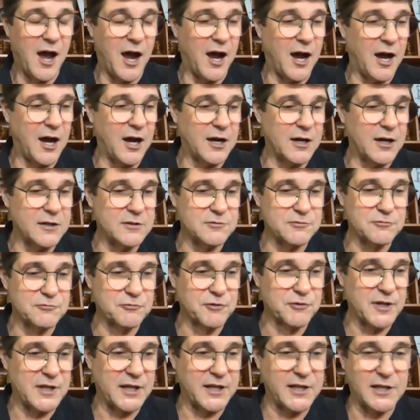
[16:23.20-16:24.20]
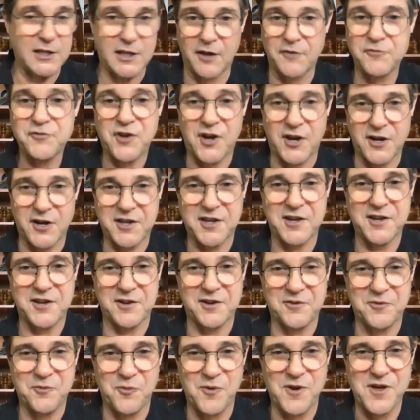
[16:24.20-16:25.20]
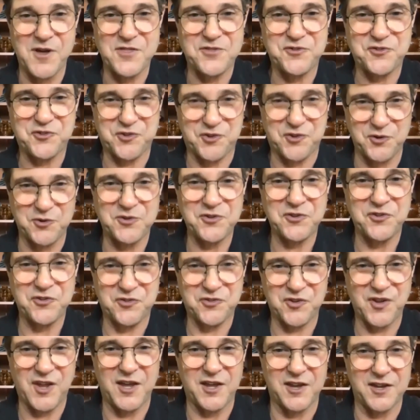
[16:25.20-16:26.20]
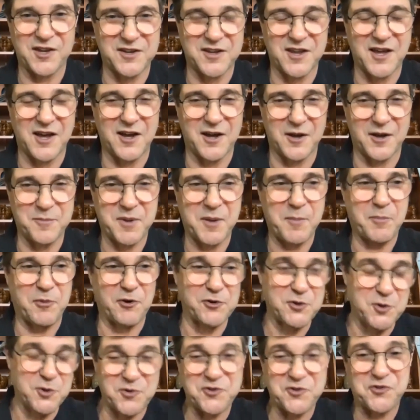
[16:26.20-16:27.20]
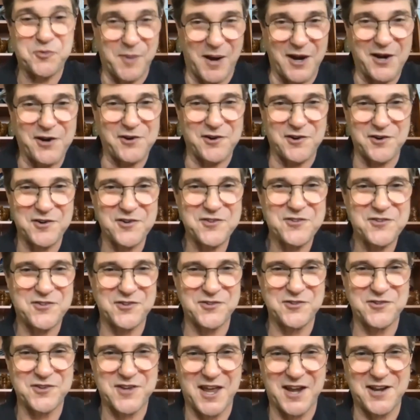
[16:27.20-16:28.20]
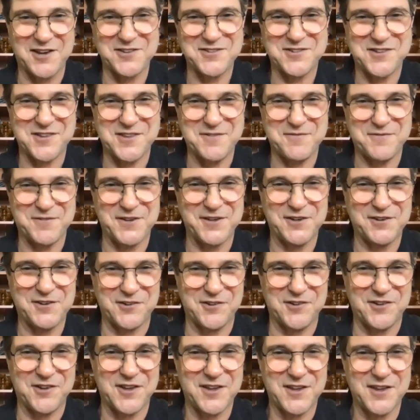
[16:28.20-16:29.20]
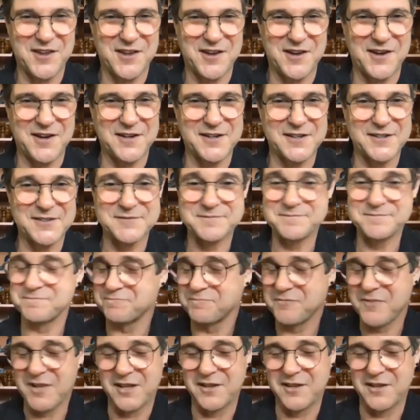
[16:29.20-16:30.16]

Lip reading: really love talking with students and people who aspire to get into the field. And